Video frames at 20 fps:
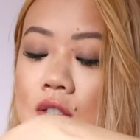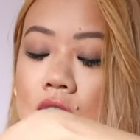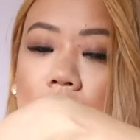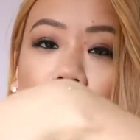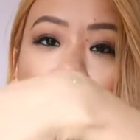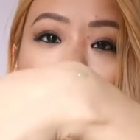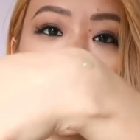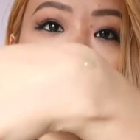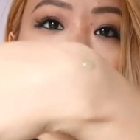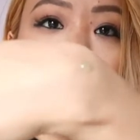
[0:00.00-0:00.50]

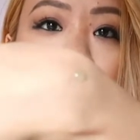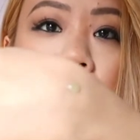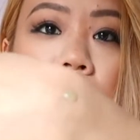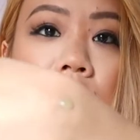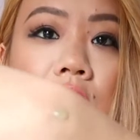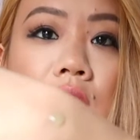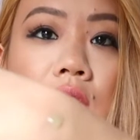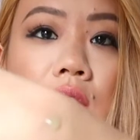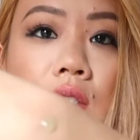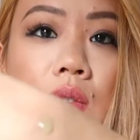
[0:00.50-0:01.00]
So it's a
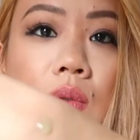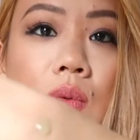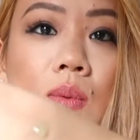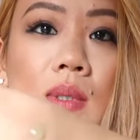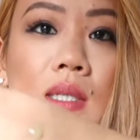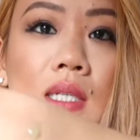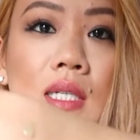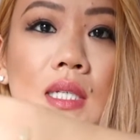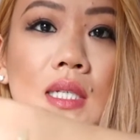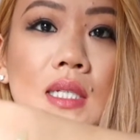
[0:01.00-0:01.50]

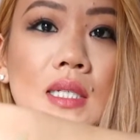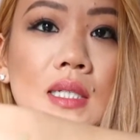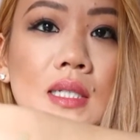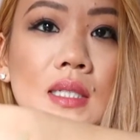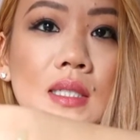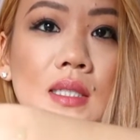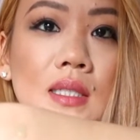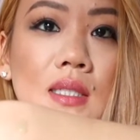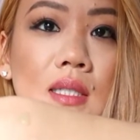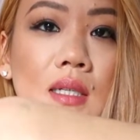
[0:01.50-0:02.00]

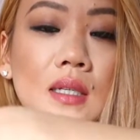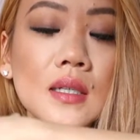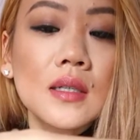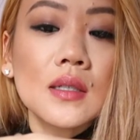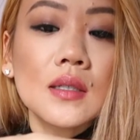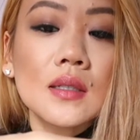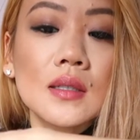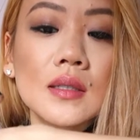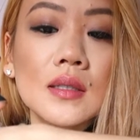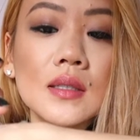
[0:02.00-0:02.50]
squeeze
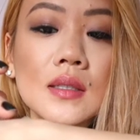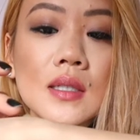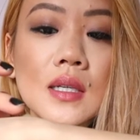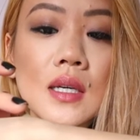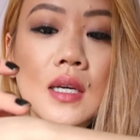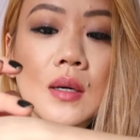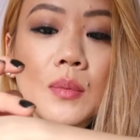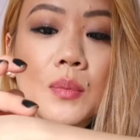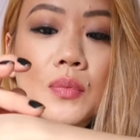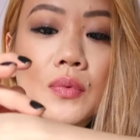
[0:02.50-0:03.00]

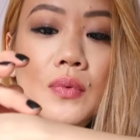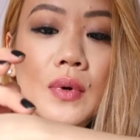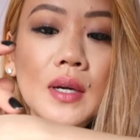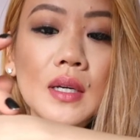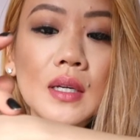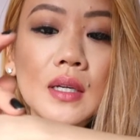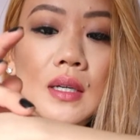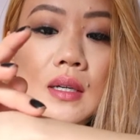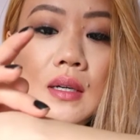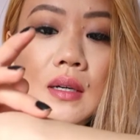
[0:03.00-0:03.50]
tip
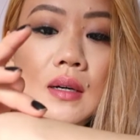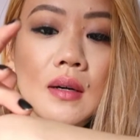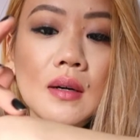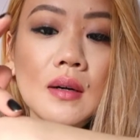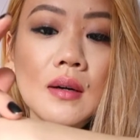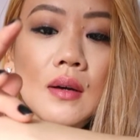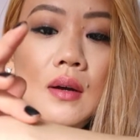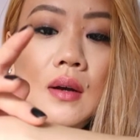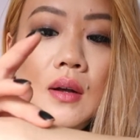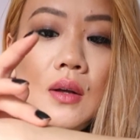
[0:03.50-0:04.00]
right
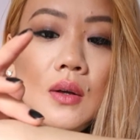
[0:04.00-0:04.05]
here.